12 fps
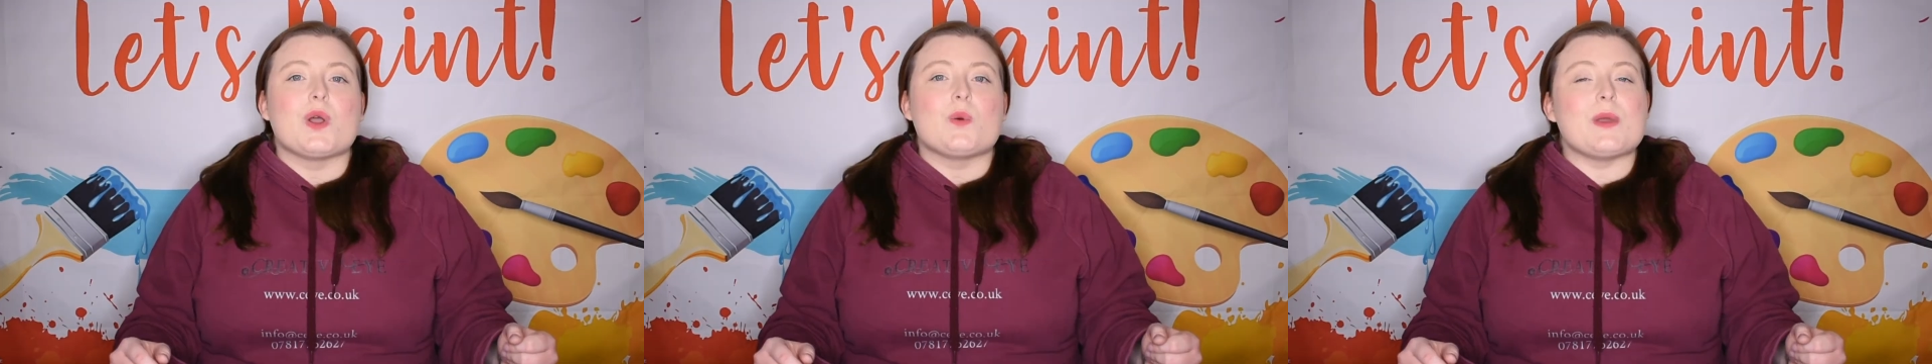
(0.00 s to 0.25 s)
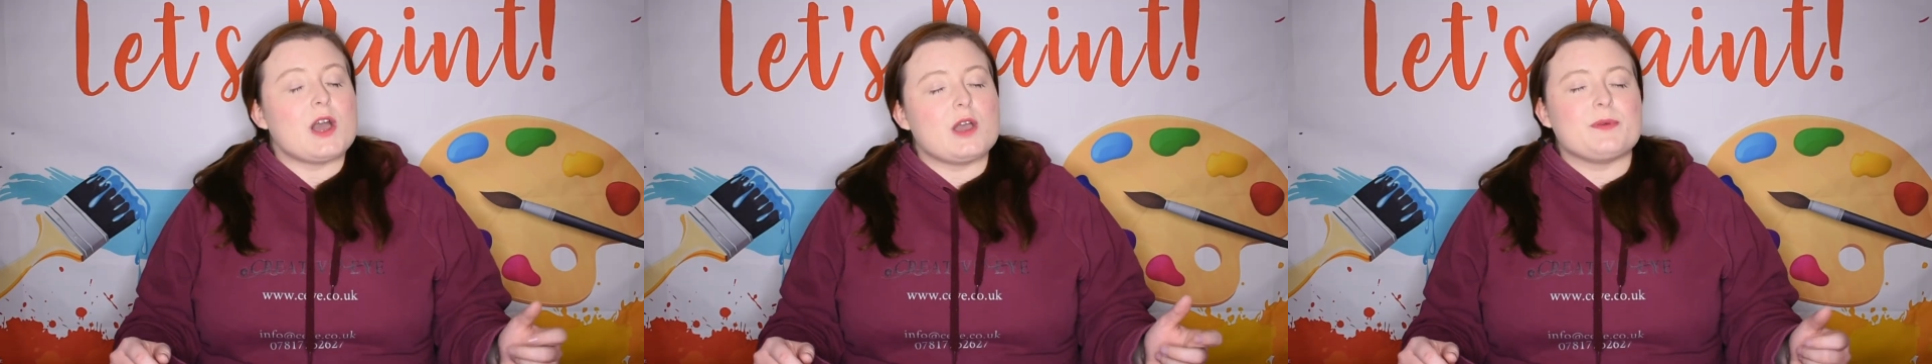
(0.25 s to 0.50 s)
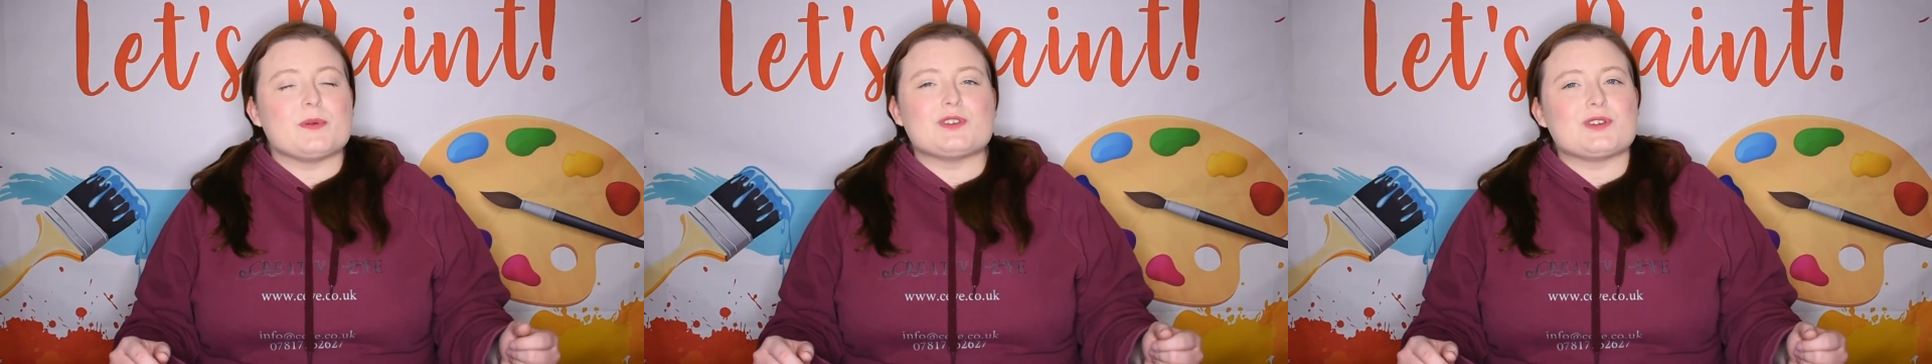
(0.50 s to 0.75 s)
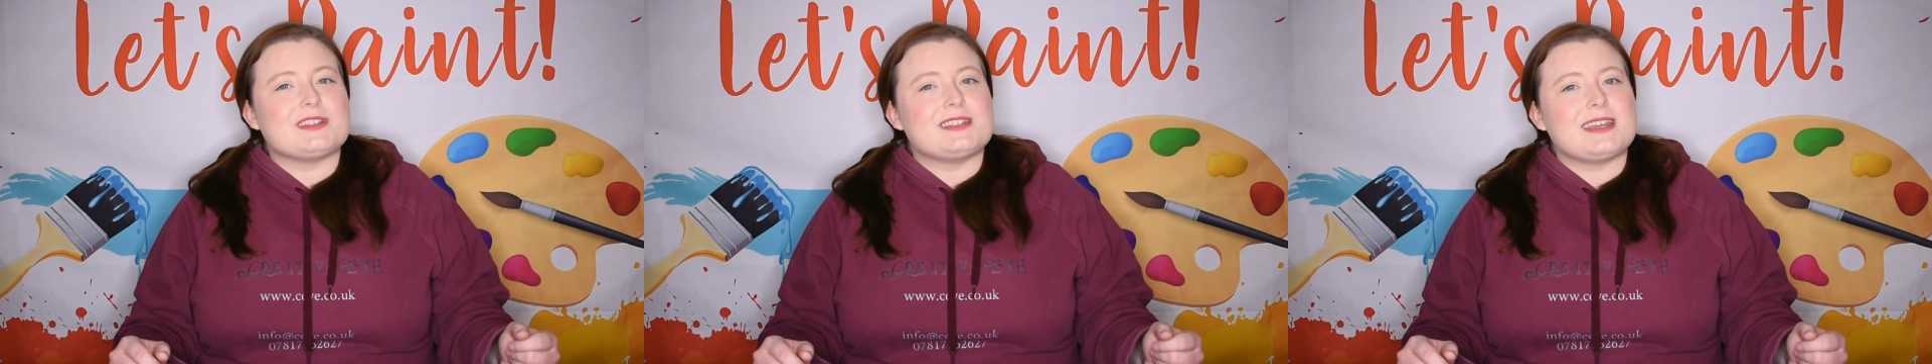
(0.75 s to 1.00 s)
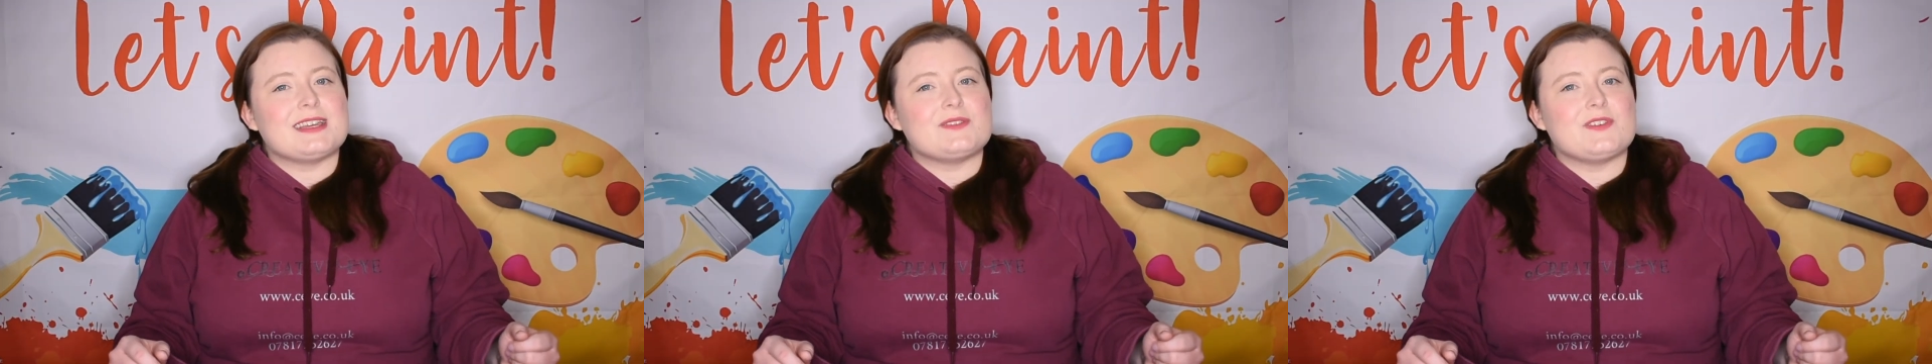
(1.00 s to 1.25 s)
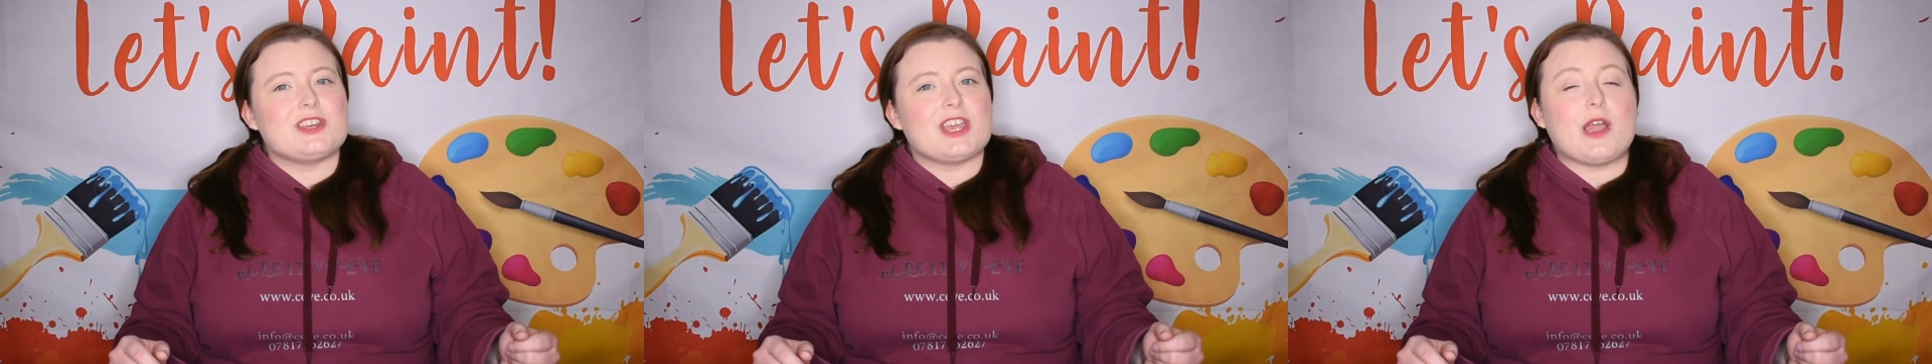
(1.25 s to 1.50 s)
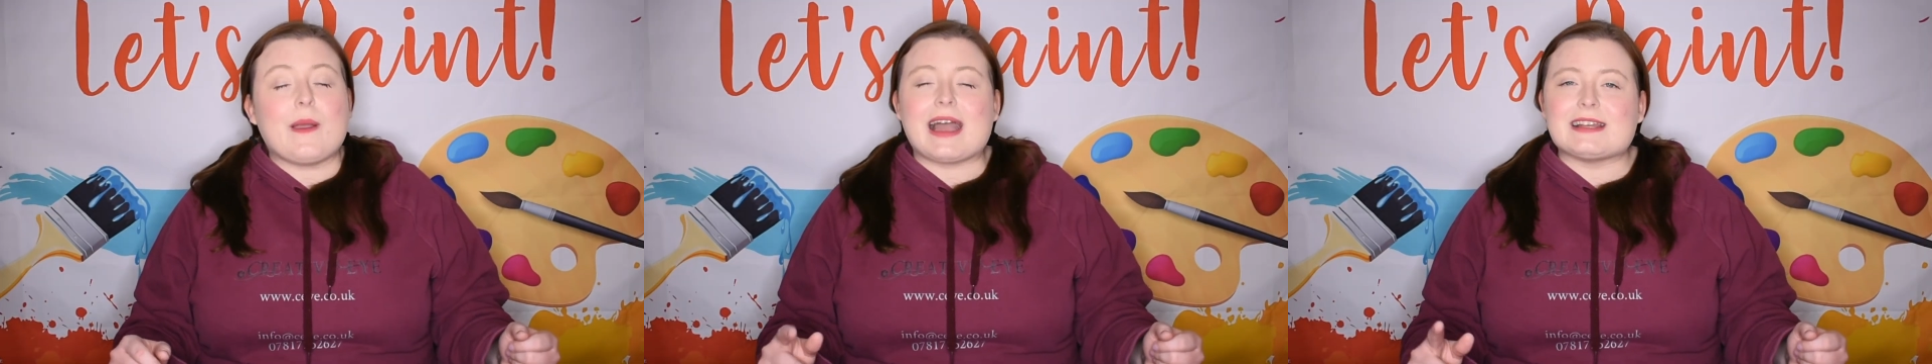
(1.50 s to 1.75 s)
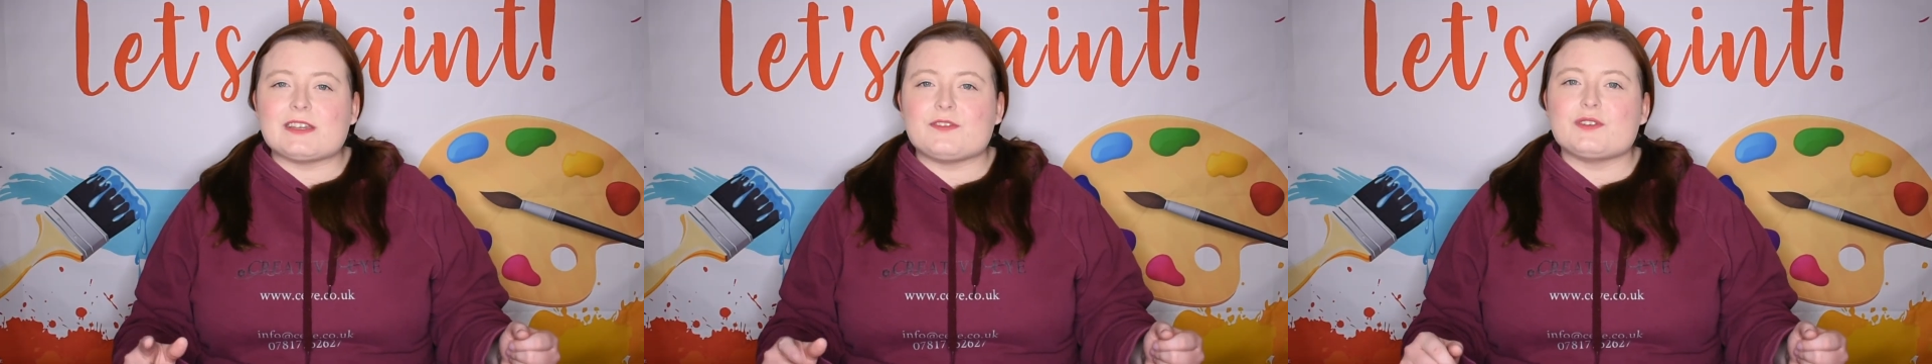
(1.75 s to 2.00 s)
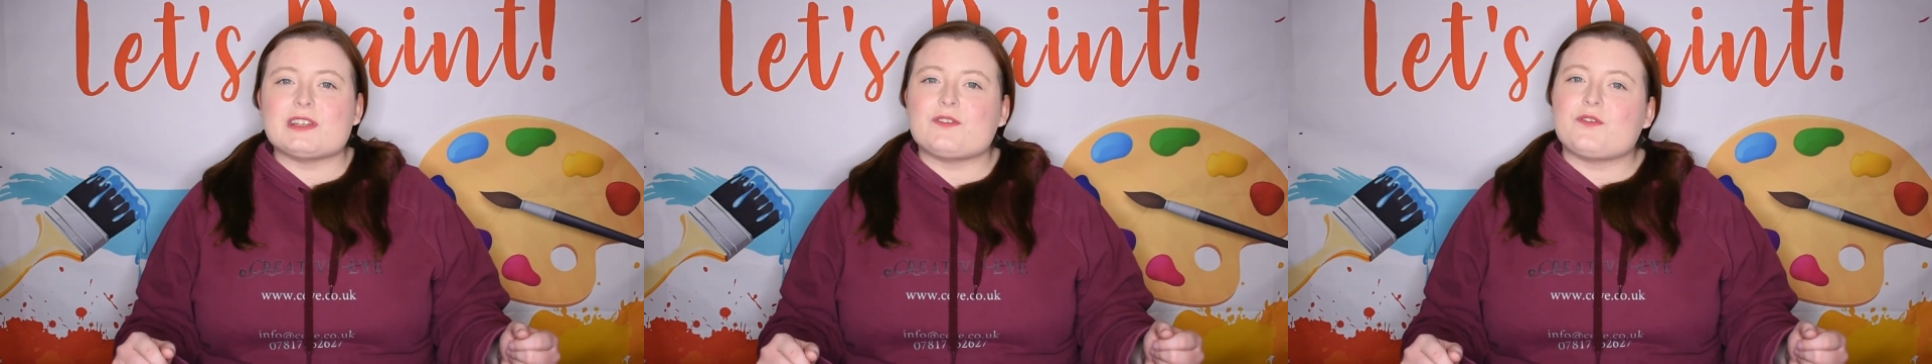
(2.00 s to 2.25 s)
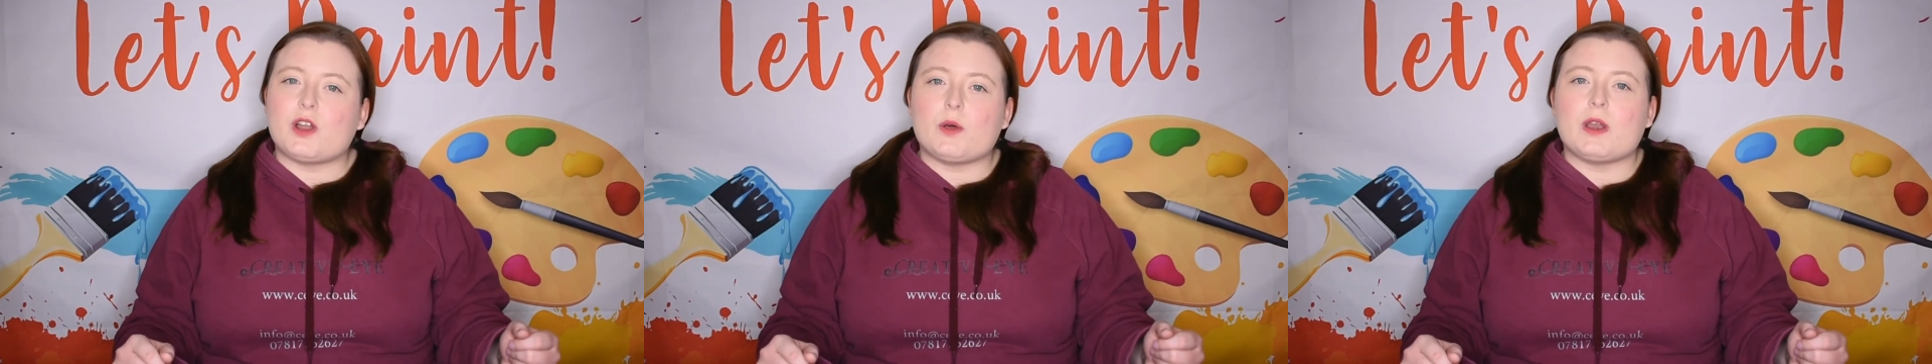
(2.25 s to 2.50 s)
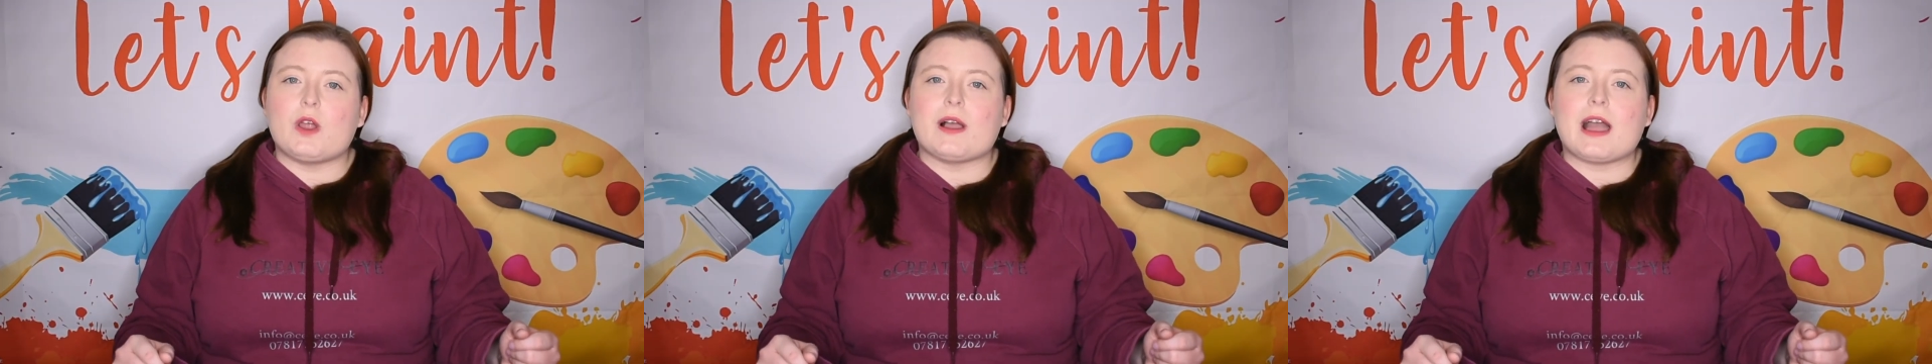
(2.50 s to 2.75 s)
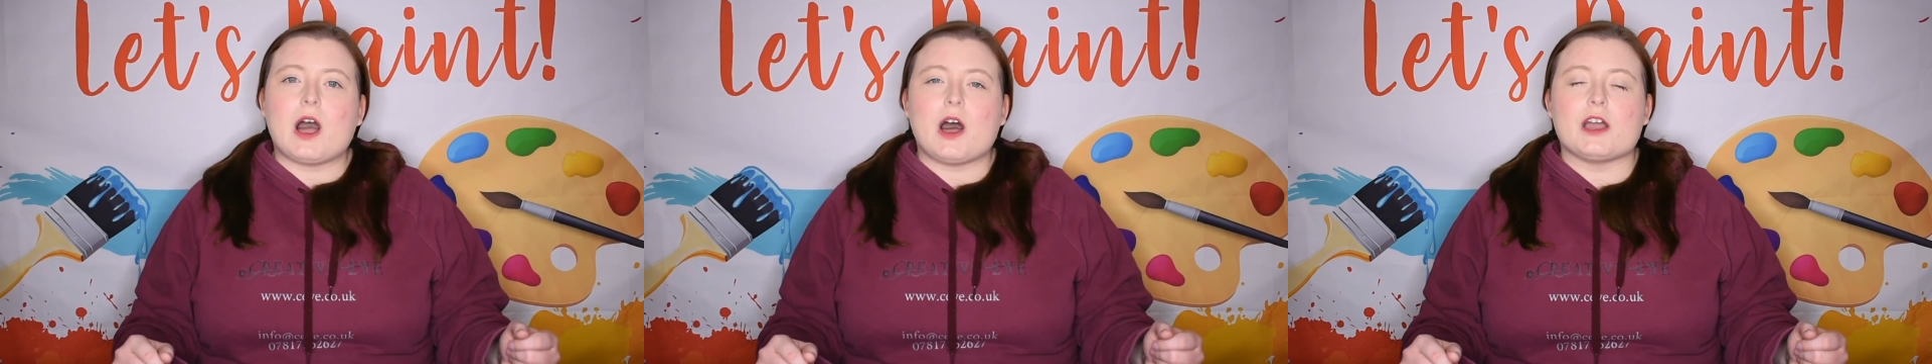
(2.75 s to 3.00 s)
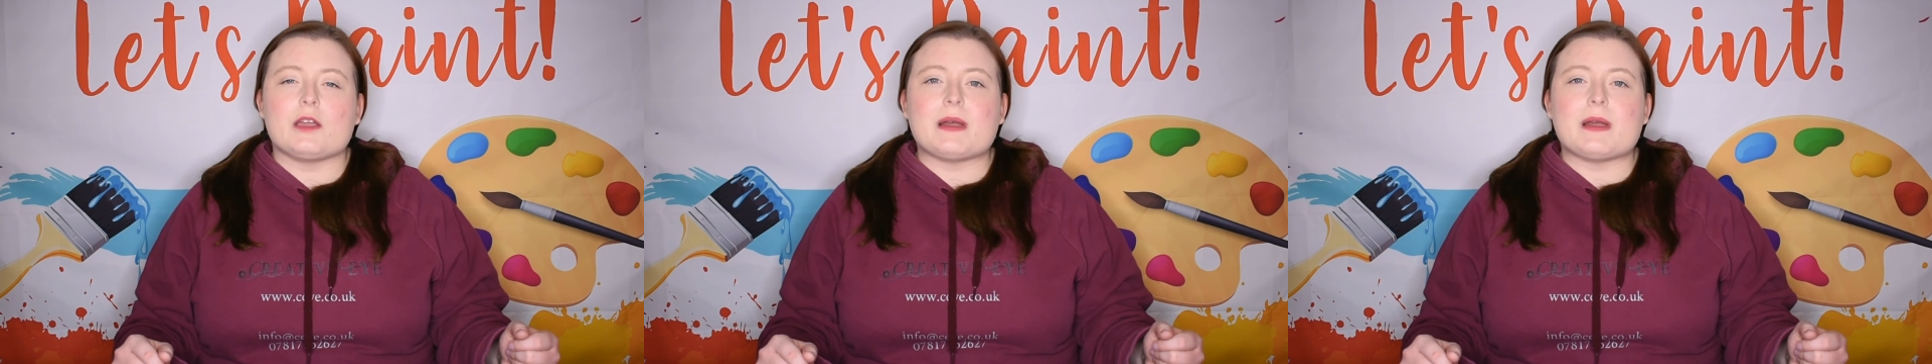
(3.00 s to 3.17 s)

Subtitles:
We hope you enjoyed today's video, and if you did follow along at home